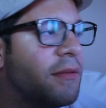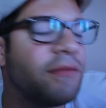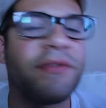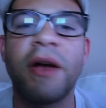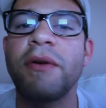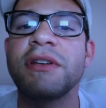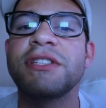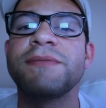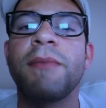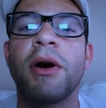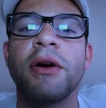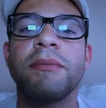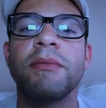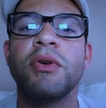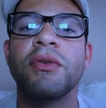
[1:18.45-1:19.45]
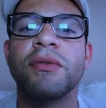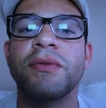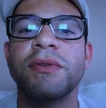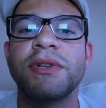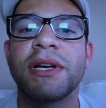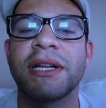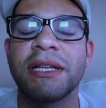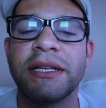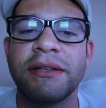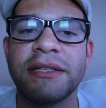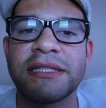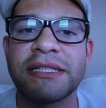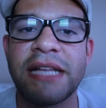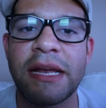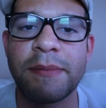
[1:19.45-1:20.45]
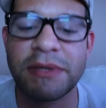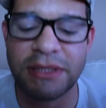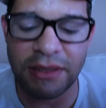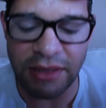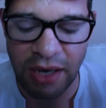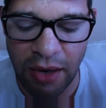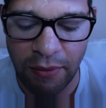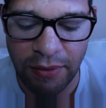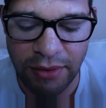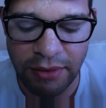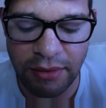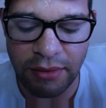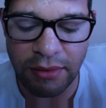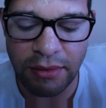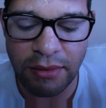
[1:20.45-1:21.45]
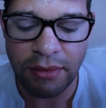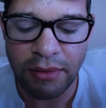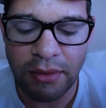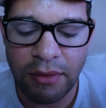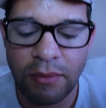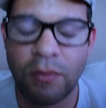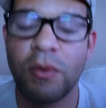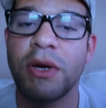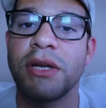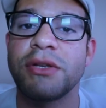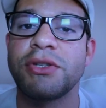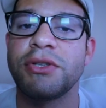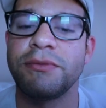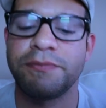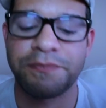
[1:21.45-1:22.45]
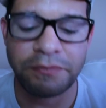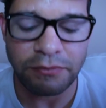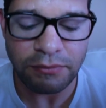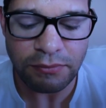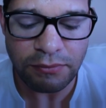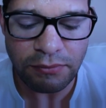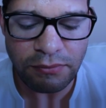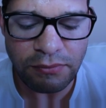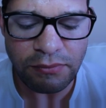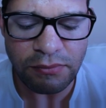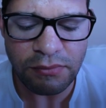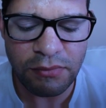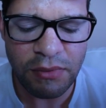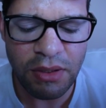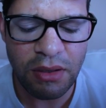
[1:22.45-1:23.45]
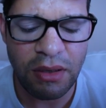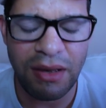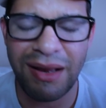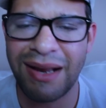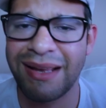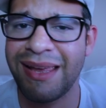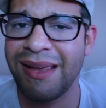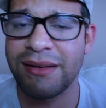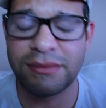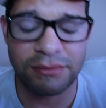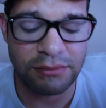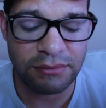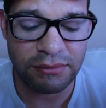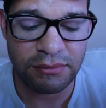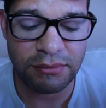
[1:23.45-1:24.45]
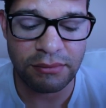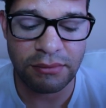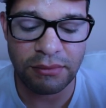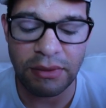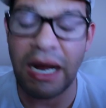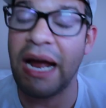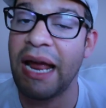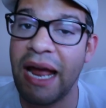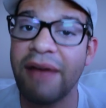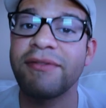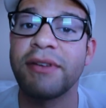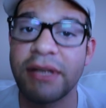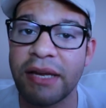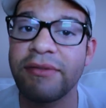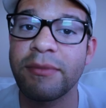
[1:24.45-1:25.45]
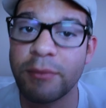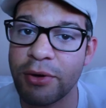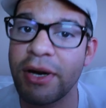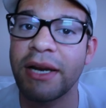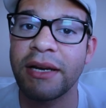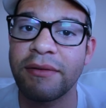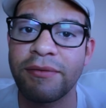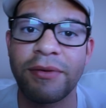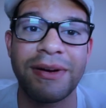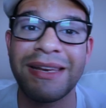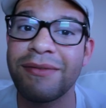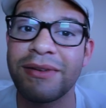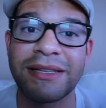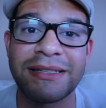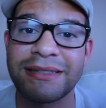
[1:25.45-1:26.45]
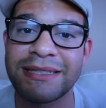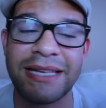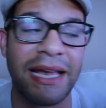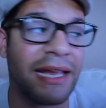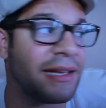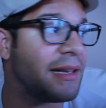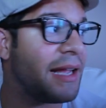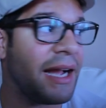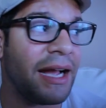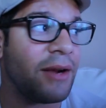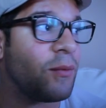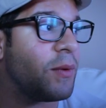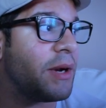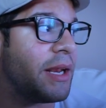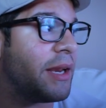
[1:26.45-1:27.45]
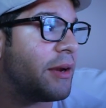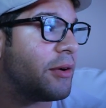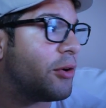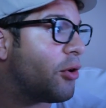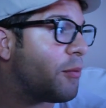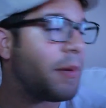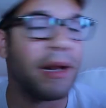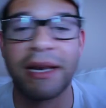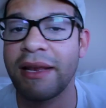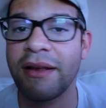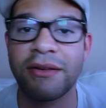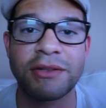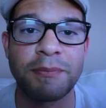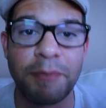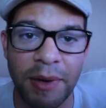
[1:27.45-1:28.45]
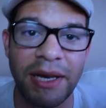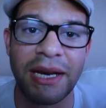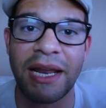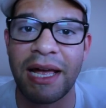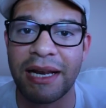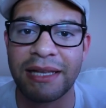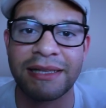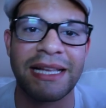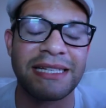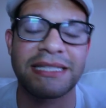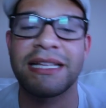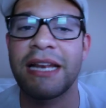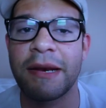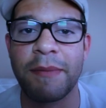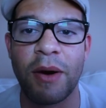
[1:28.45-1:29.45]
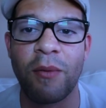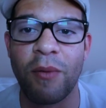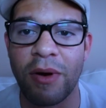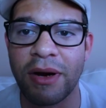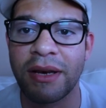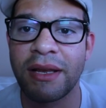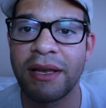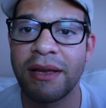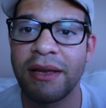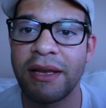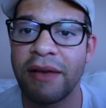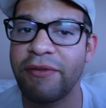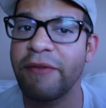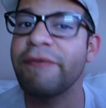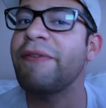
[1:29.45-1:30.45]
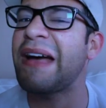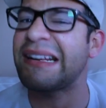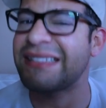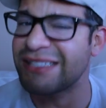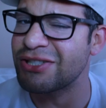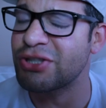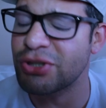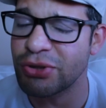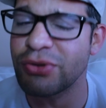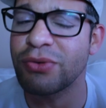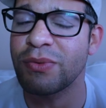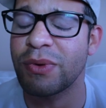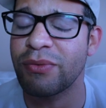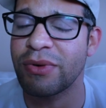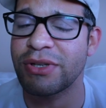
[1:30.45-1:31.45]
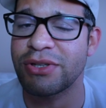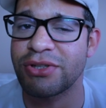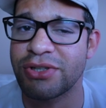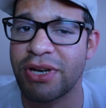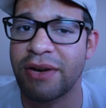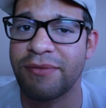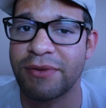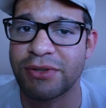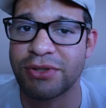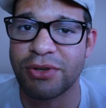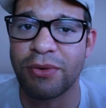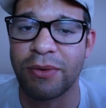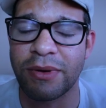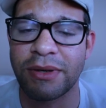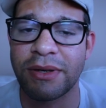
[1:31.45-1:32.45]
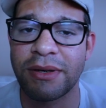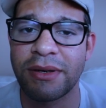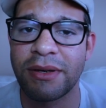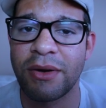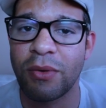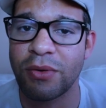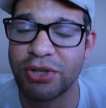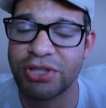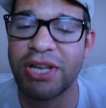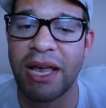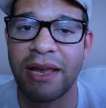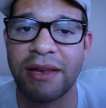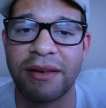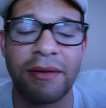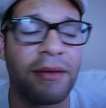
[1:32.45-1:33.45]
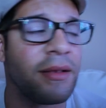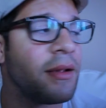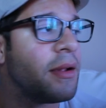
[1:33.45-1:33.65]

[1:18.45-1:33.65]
Very smart move to clear his name as a coward, which, again, I have to give him credit for even saying, I don't want to hear nobody else but Lara. That's the name I want. If in fact it's true what Richard Schaefer's doing or saying.